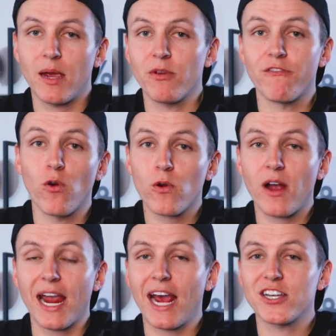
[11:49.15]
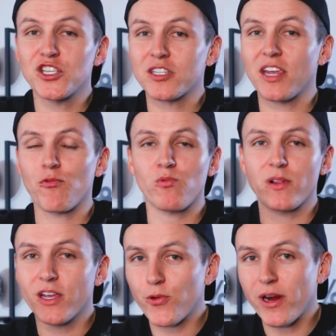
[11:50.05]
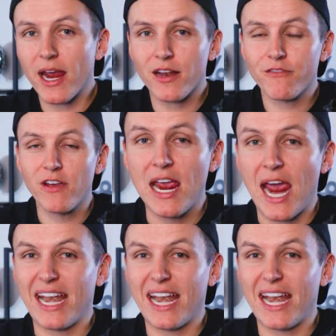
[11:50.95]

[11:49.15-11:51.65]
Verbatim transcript: And before I had to just get really creative